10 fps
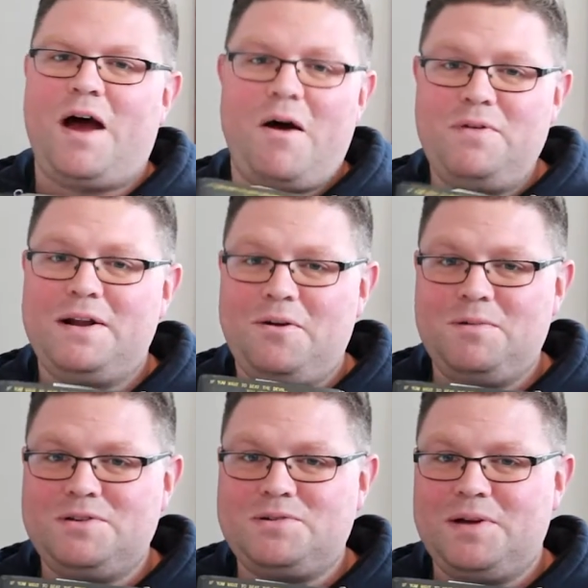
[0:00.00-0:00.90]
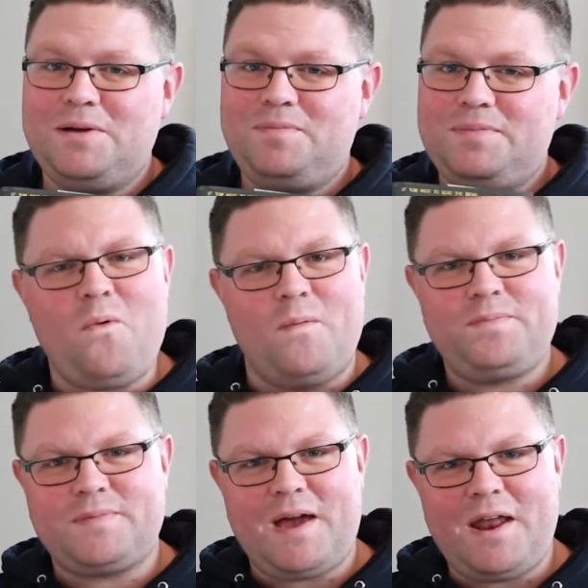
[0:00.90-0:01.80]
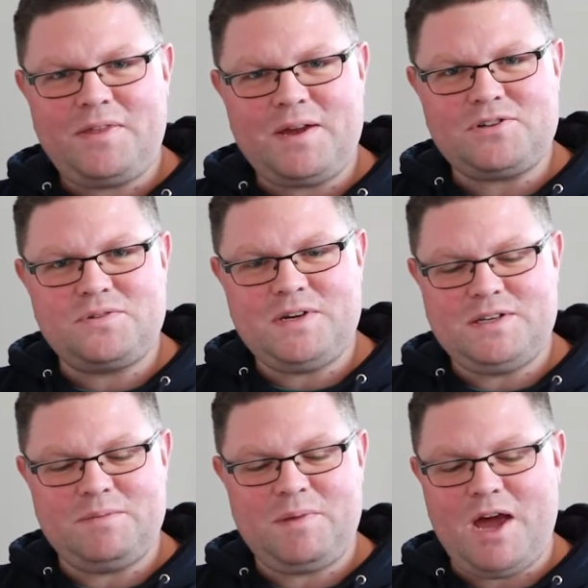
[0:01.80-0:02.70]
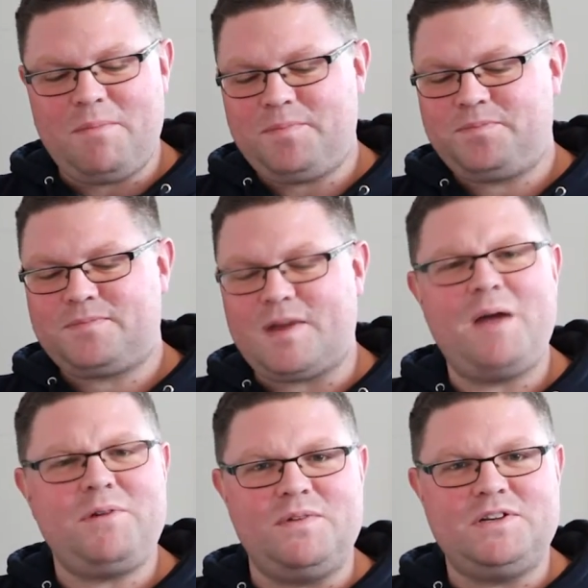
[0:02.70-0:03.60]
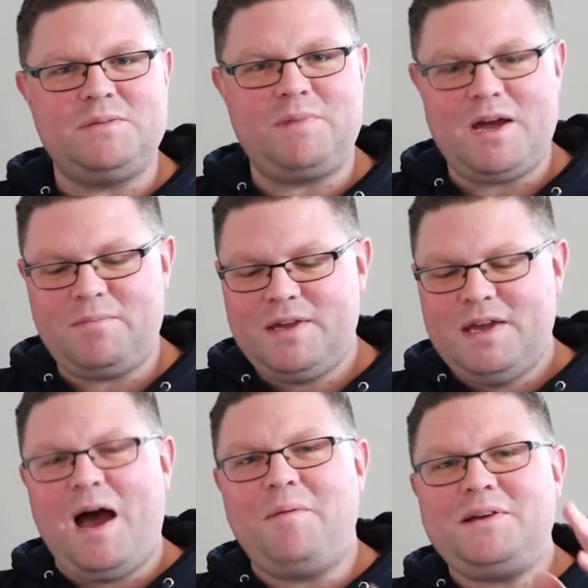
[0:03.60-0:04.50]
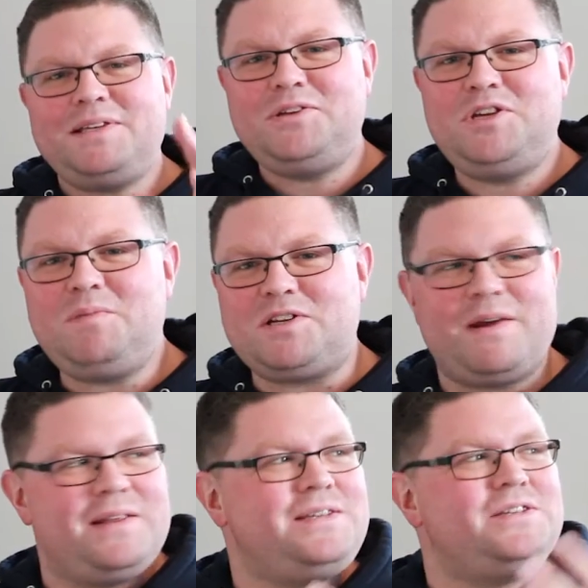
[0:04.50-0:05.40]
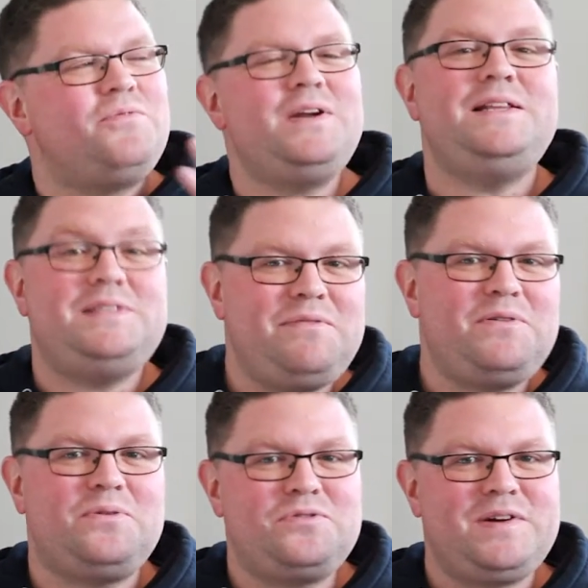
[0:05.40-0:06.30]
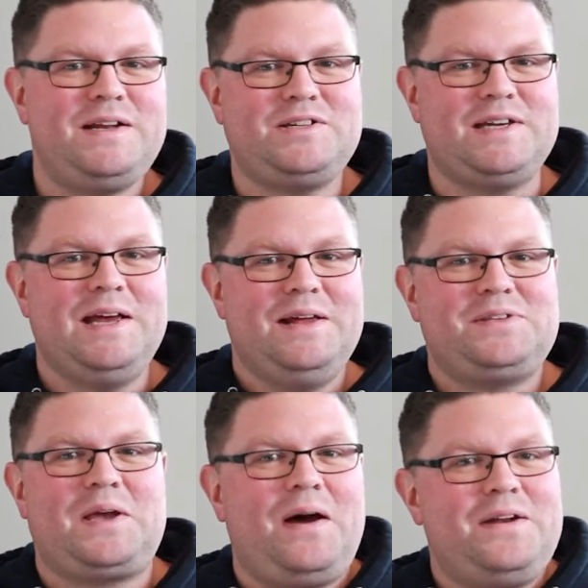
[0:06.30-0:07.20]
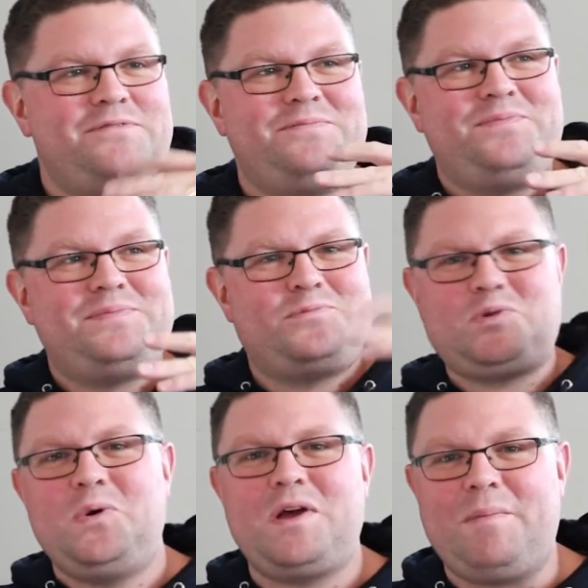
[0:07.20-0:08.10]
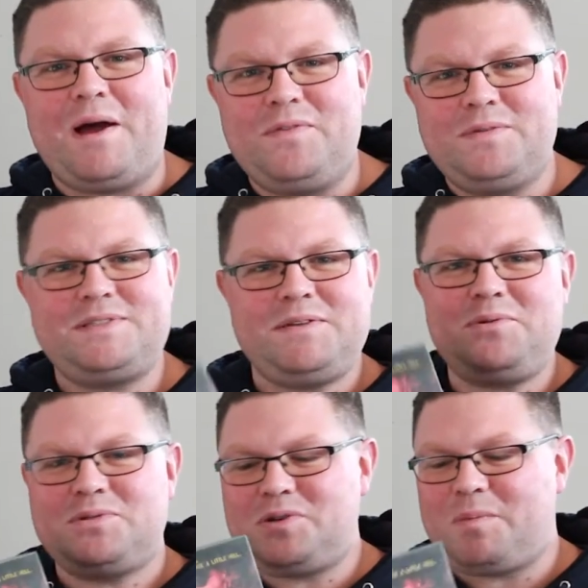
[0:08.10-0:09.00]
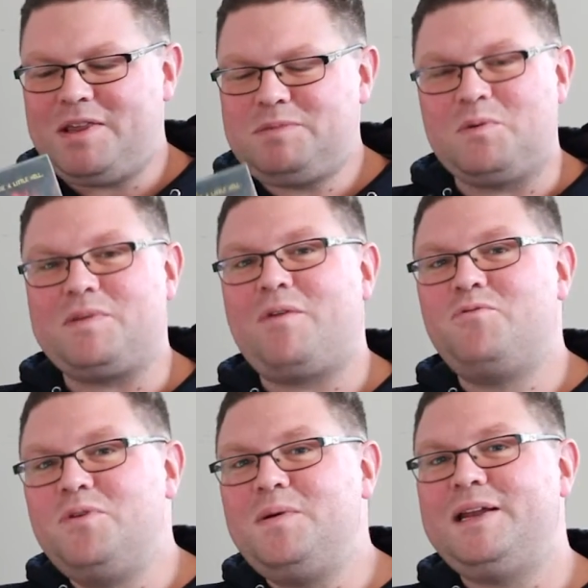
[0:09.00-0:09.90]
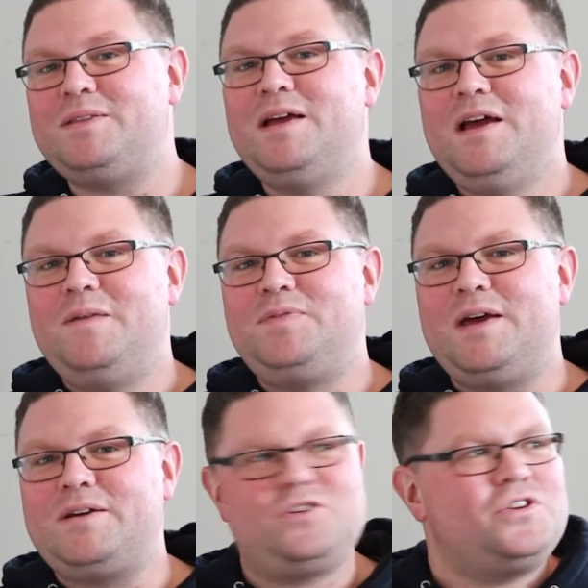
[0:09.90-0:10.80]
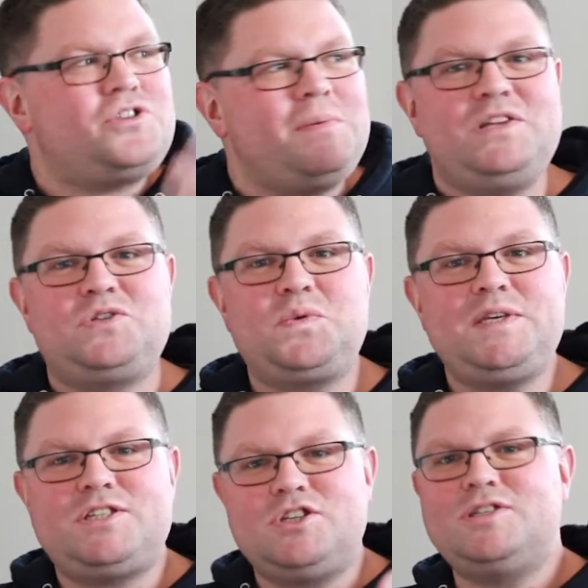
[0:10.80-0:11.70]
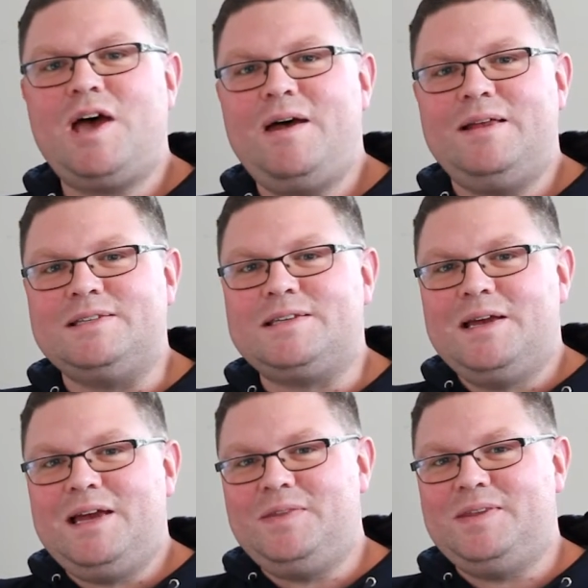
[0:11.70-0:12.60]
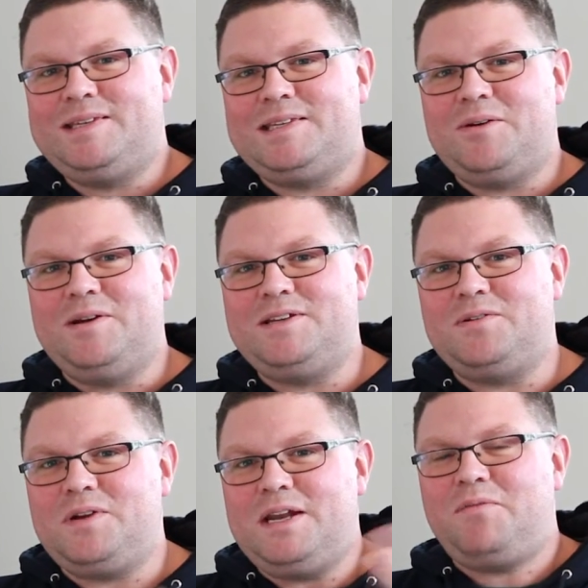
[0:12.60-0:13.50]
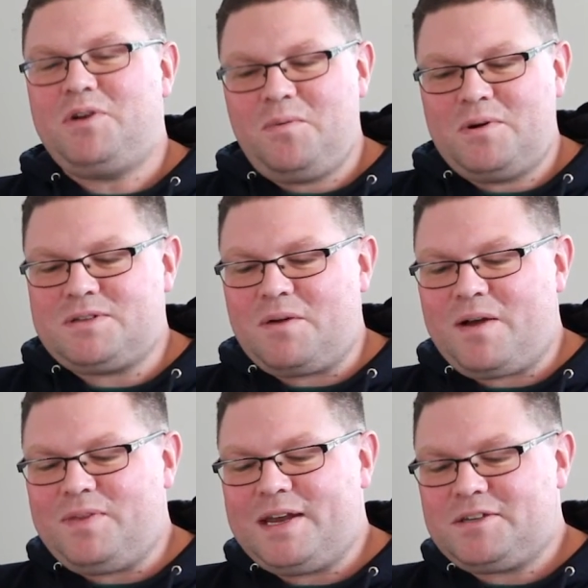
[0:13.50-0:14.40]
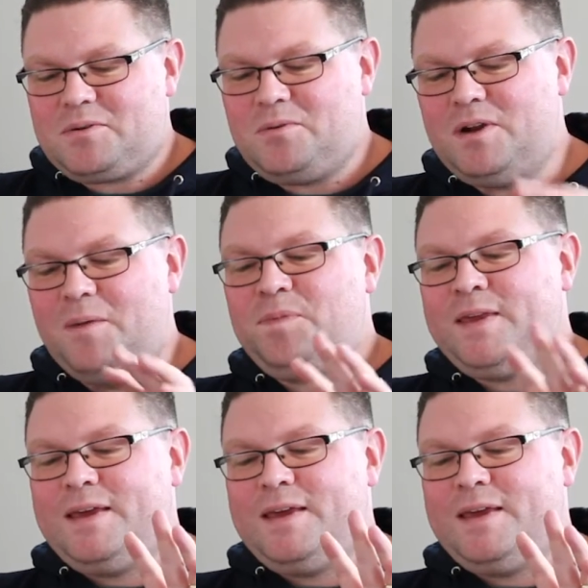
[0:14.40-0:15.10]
I really hope you enjoy it. Oh, I think I should read you the blurb. I'm going to read you the blurb. I'm not say too much about it. This is a really difficult trilogy to kind of talk about. It's difficult to talk about this book without ruining the, because there's so many twists and turns in this series, you know, you never know what's around the next corner.